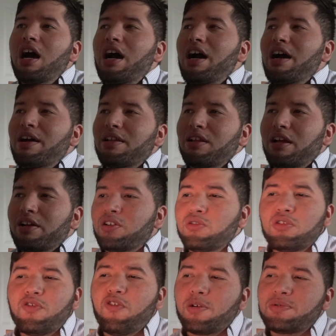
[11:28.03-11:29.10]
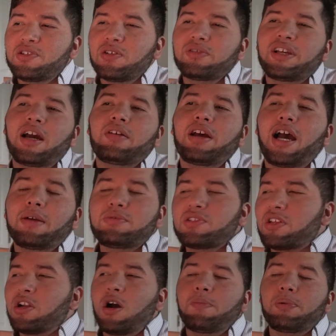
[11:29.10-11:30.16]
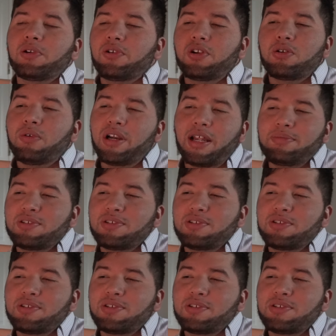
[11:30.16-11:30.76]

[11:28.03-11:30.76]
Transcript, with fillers: Uh, Google Form's still down. I'm just going to upload a new one.